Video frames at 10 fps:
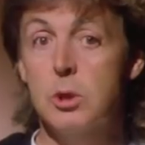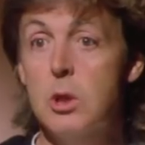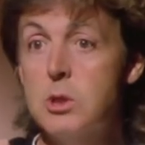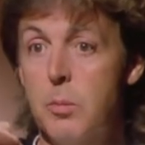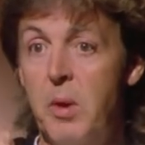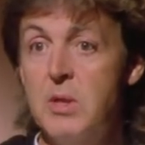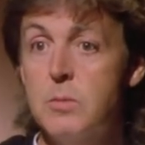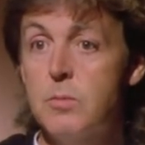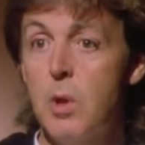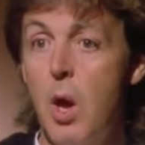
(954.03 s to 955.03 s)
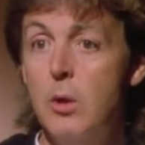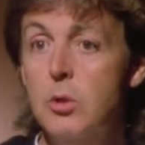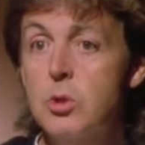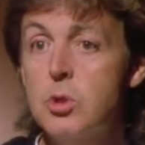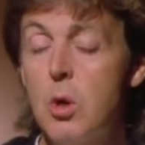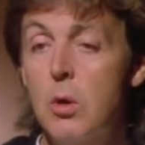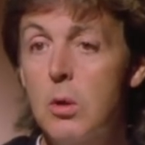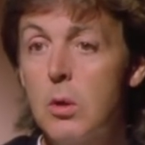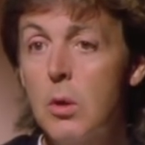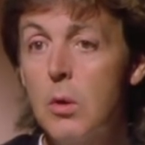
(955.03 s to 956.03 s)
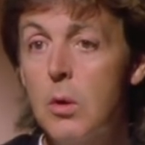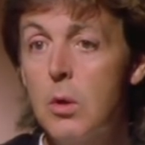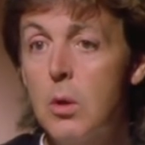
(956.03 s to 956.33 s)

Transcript: He said, That's the best line in the song, you know.